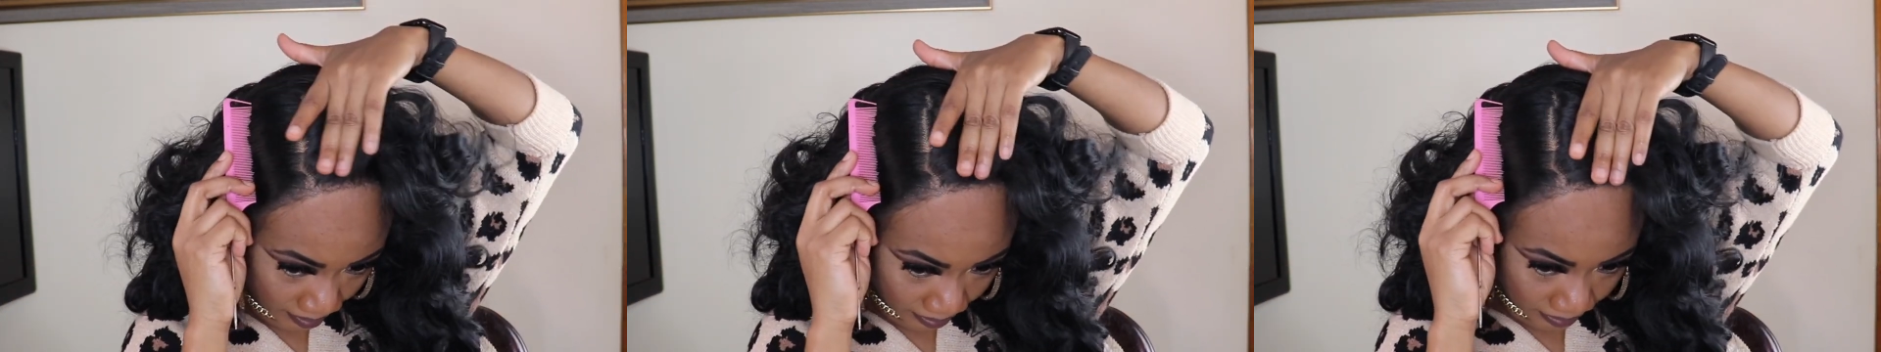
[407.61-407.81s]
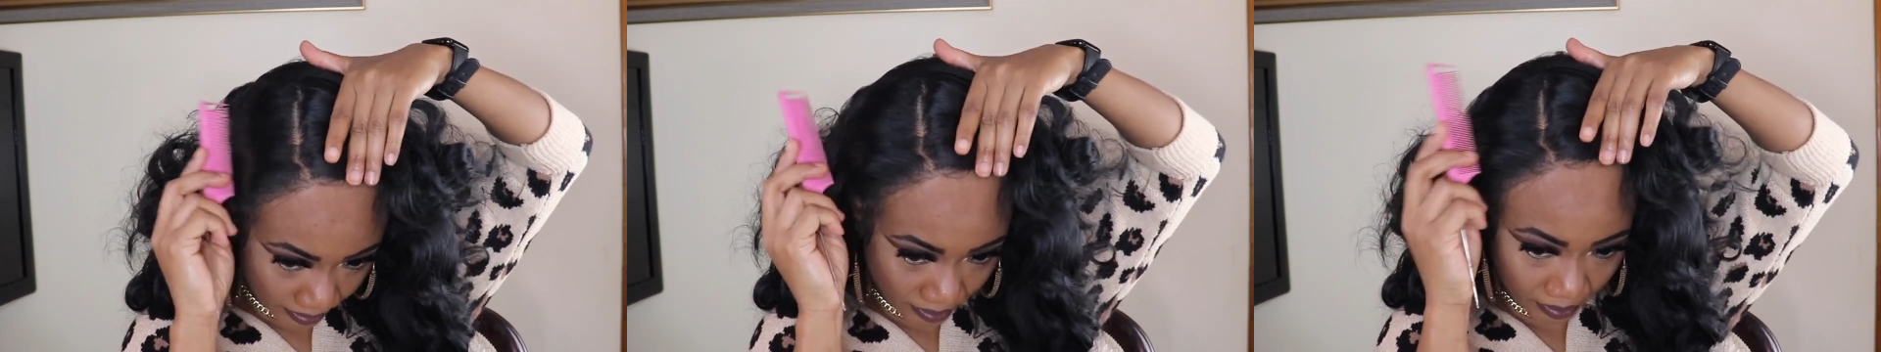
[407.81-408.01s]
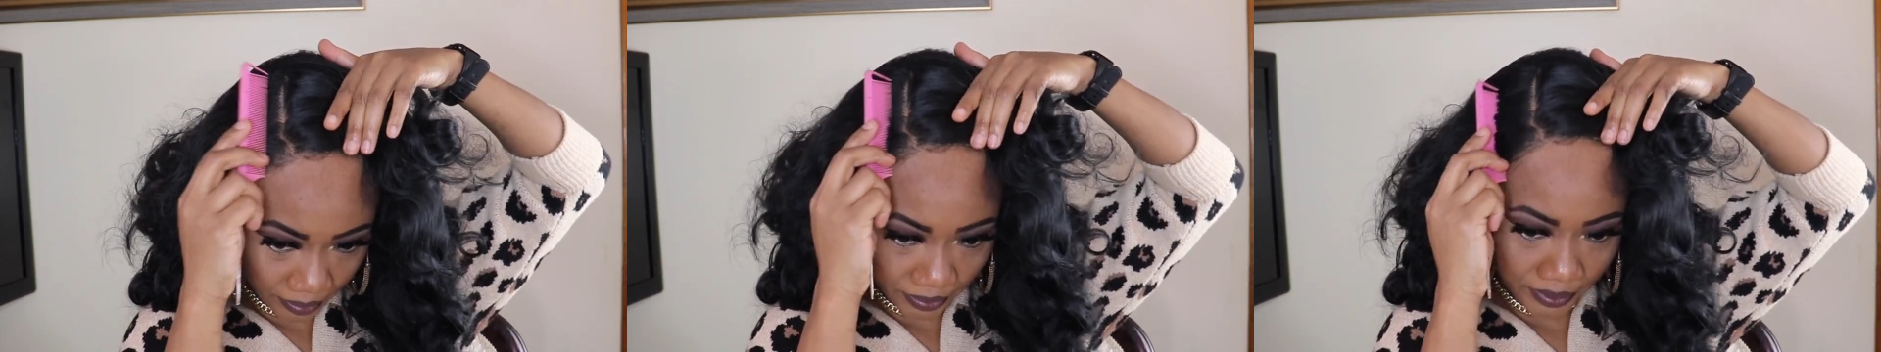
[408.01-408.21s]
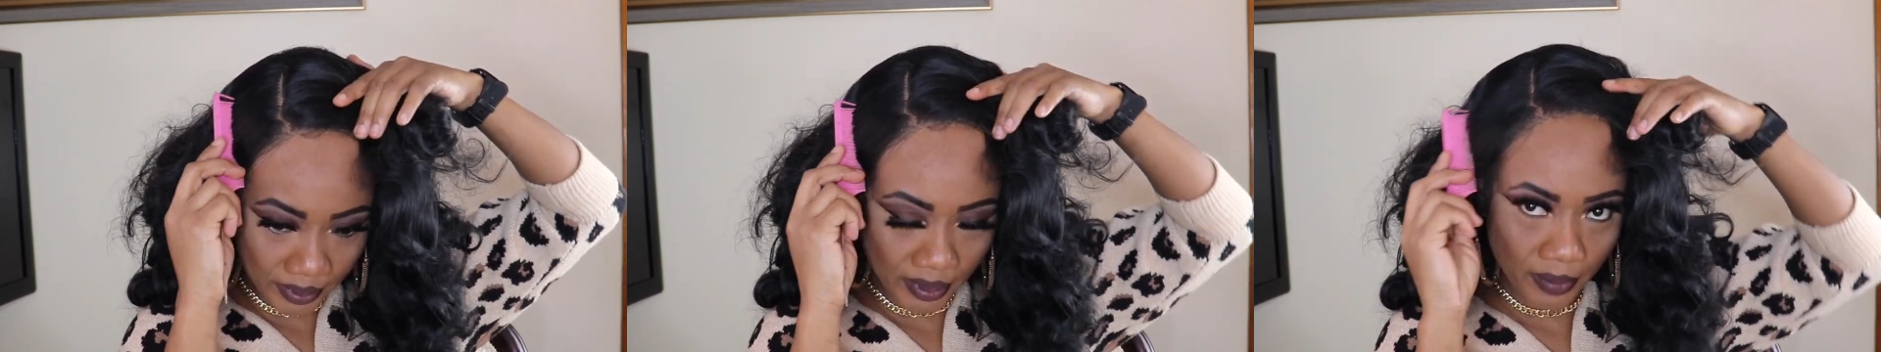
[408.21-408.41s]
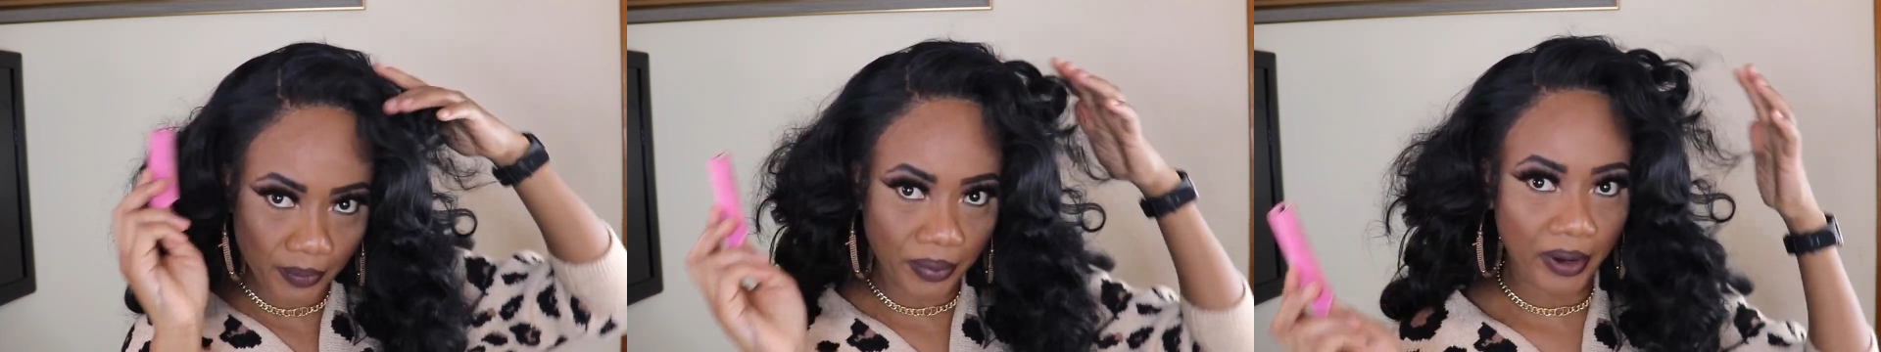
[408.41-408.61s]
So you
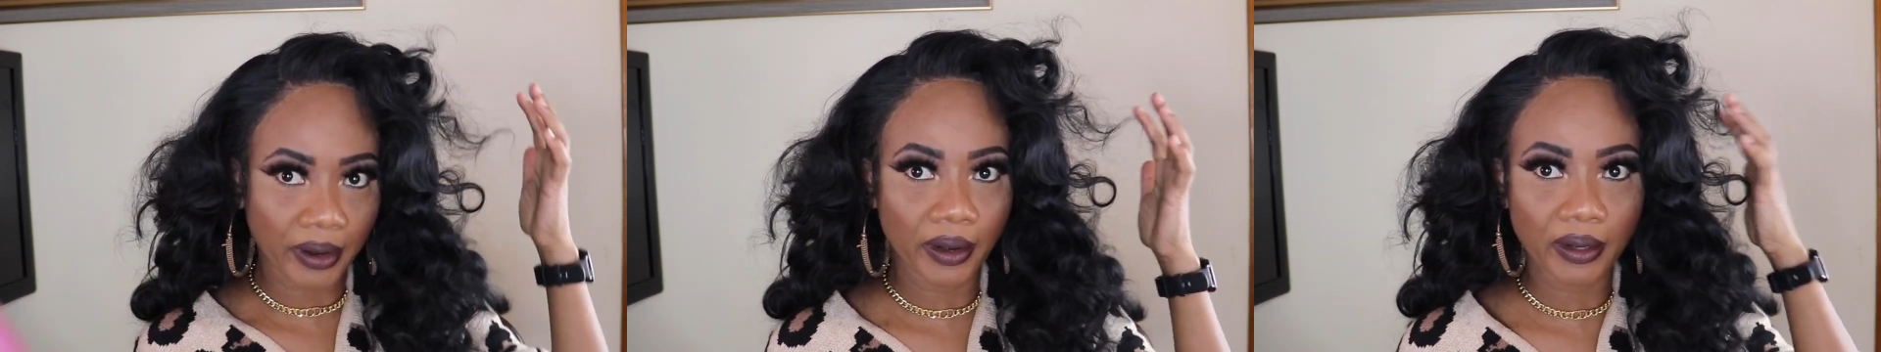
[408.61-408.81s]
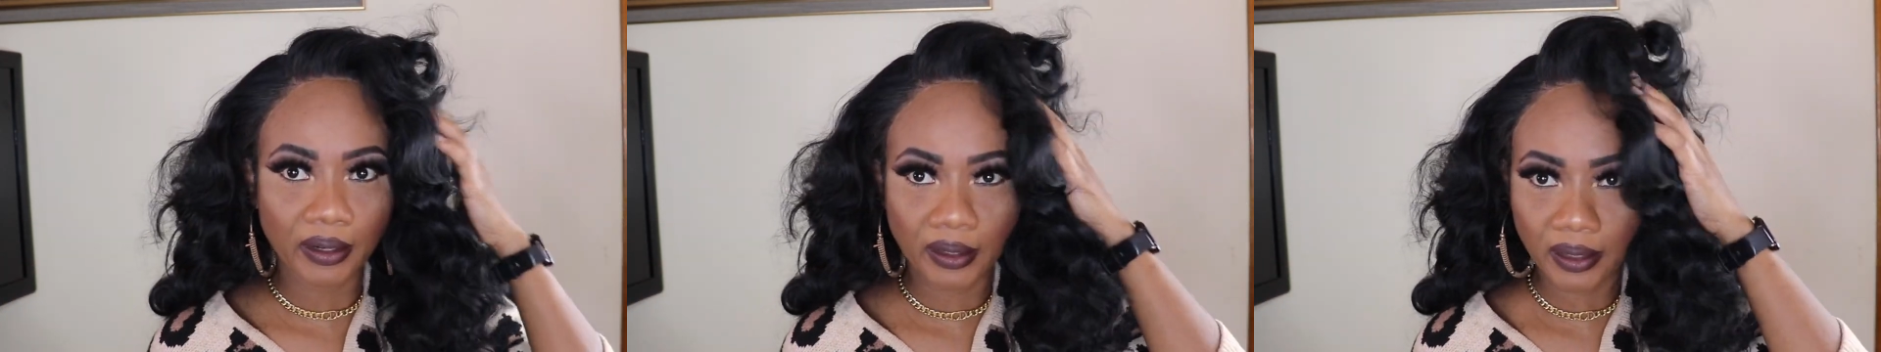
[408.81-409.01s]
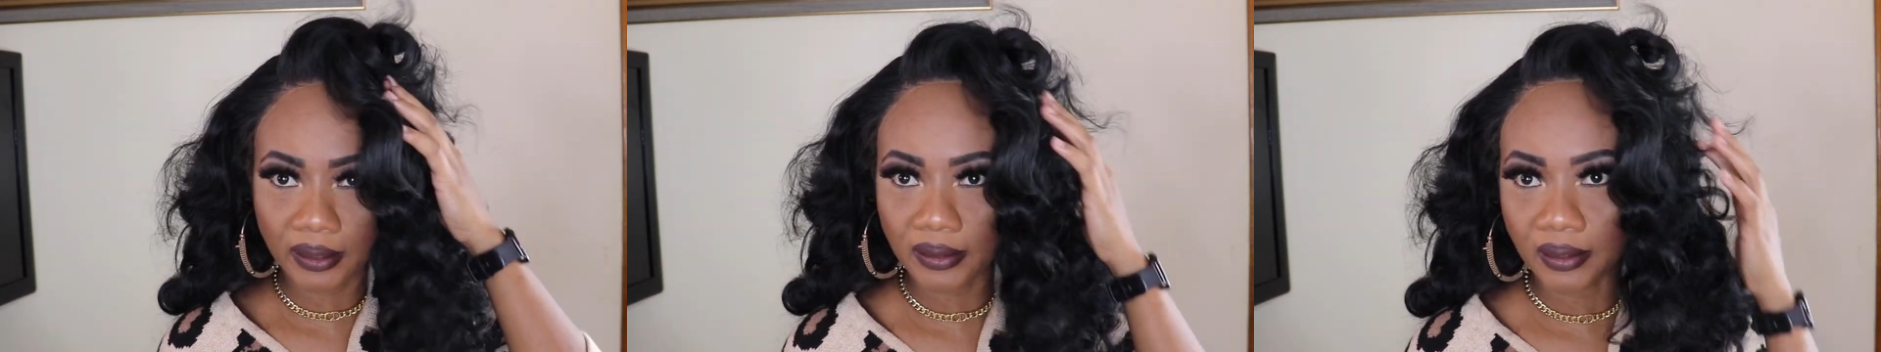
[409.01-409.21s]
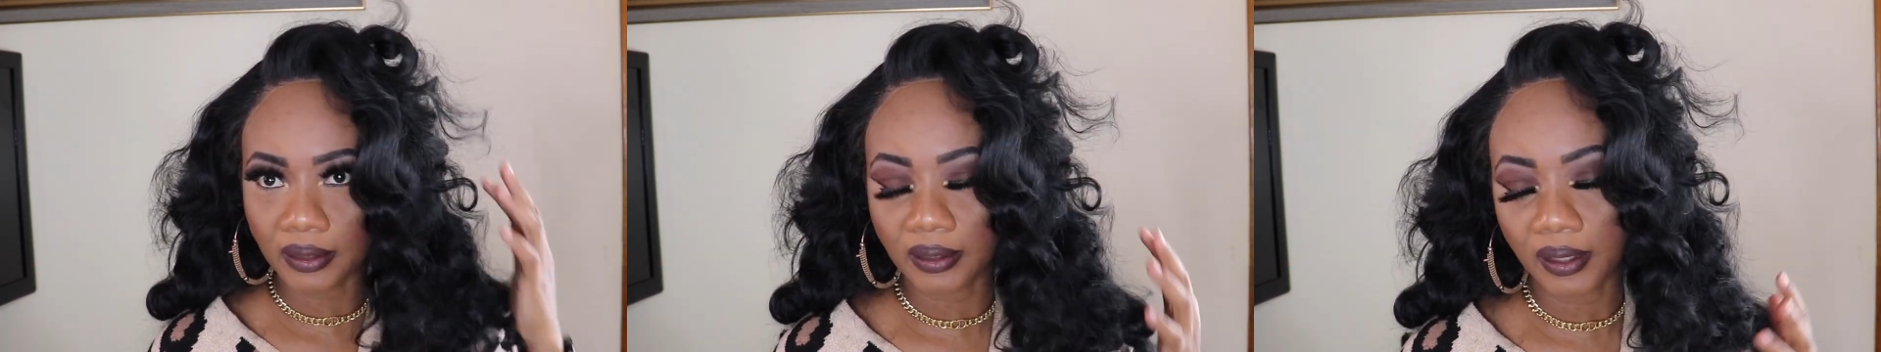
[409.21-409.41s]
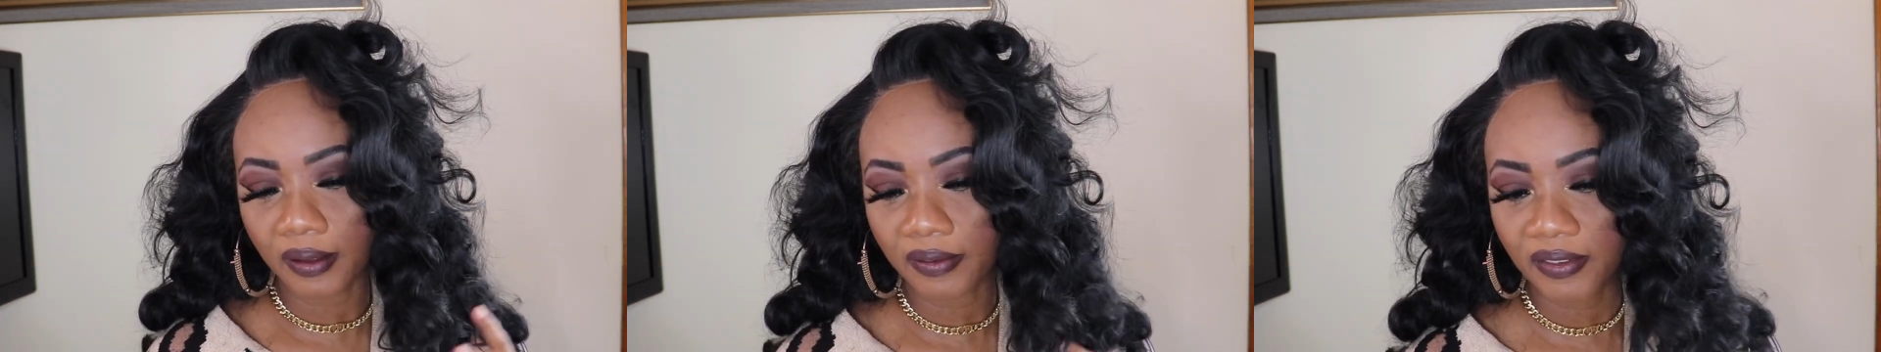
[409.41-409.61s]
can part it as a
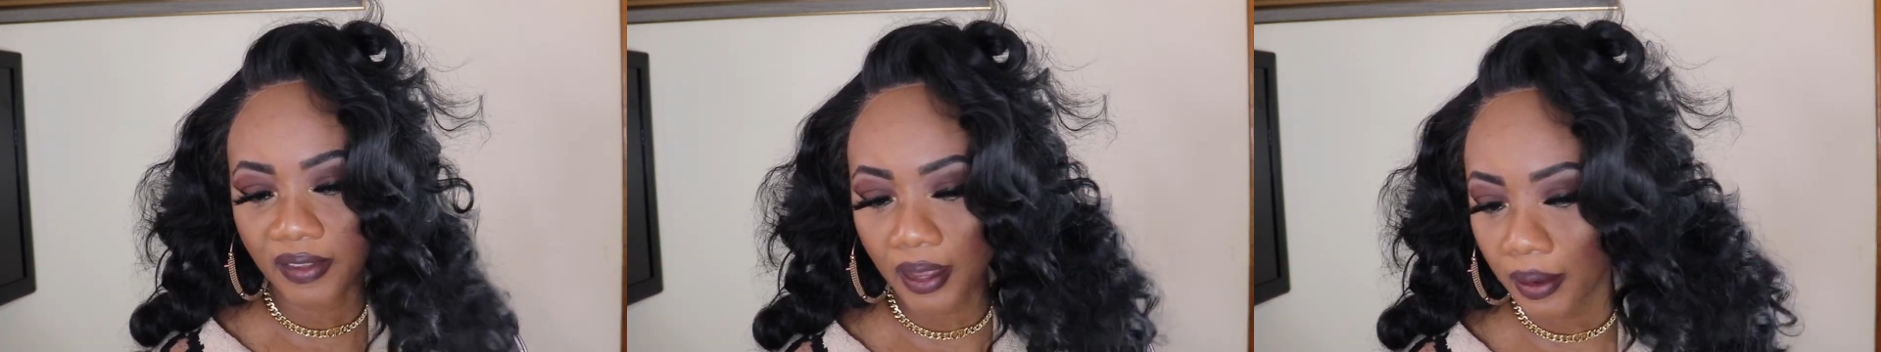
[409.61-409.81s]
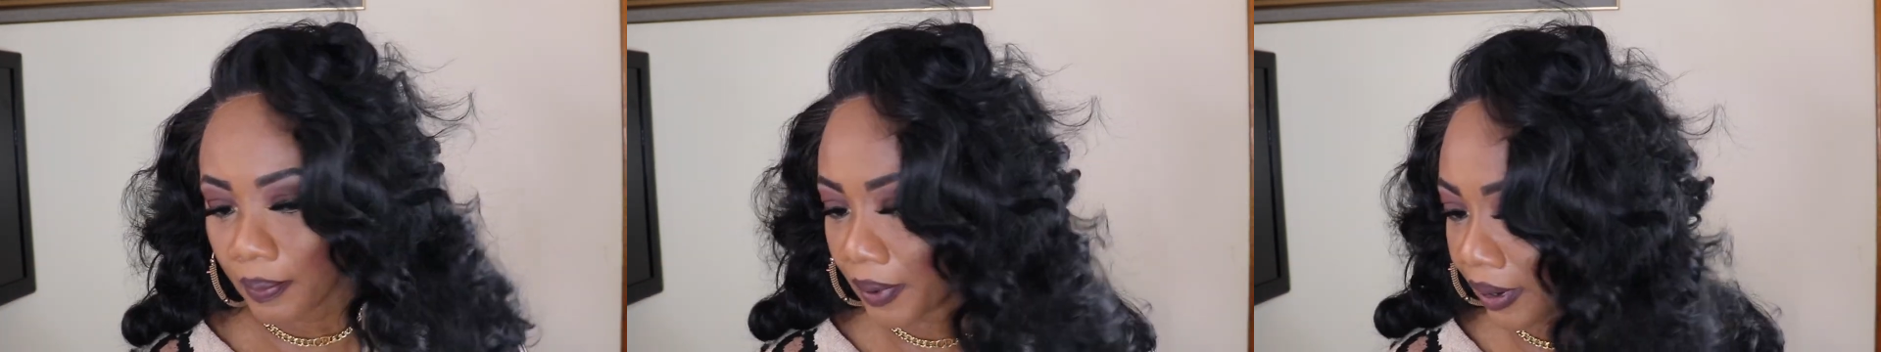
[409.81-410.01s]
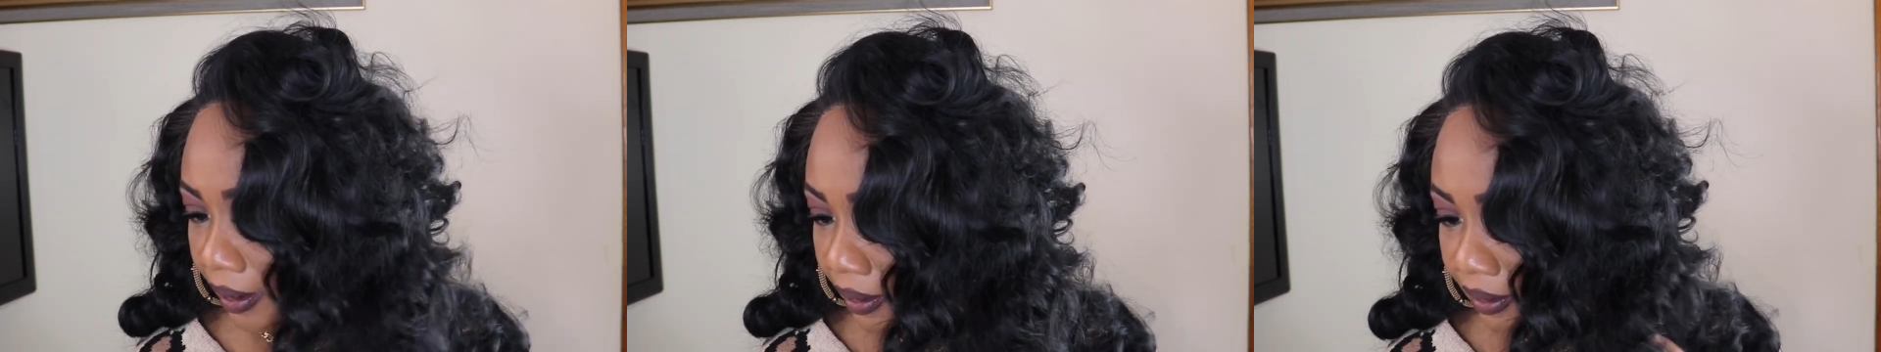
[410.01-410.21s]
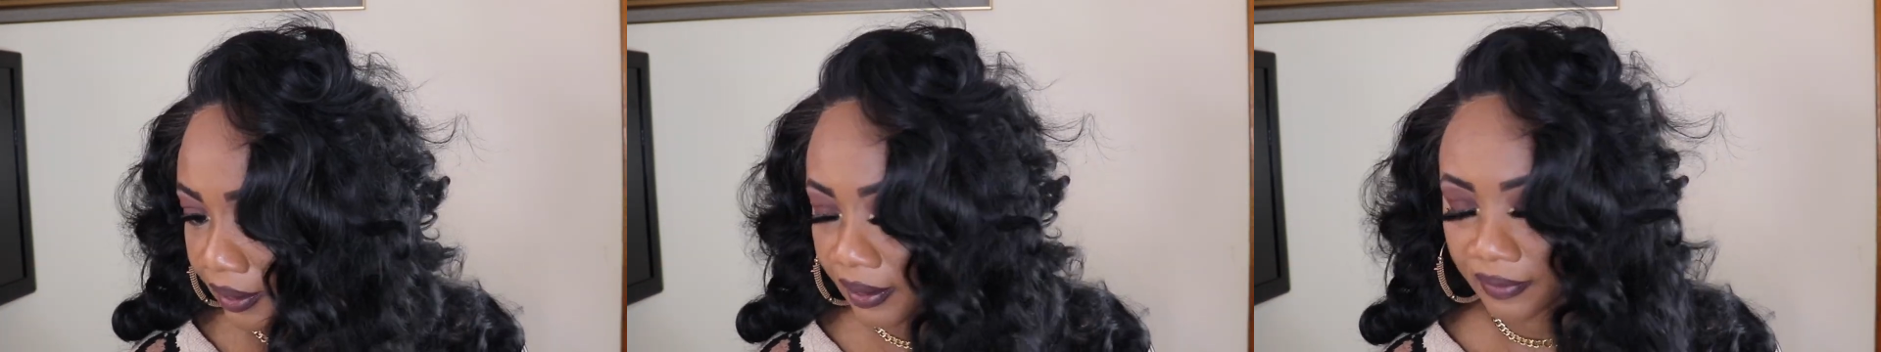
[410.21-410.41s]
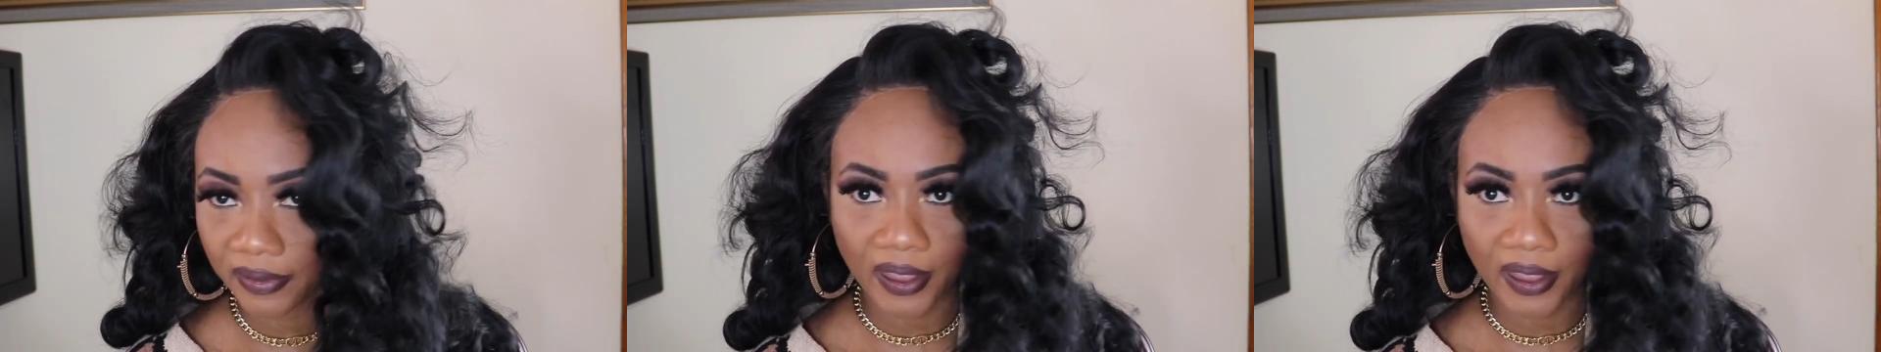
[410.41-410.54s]
left side parting if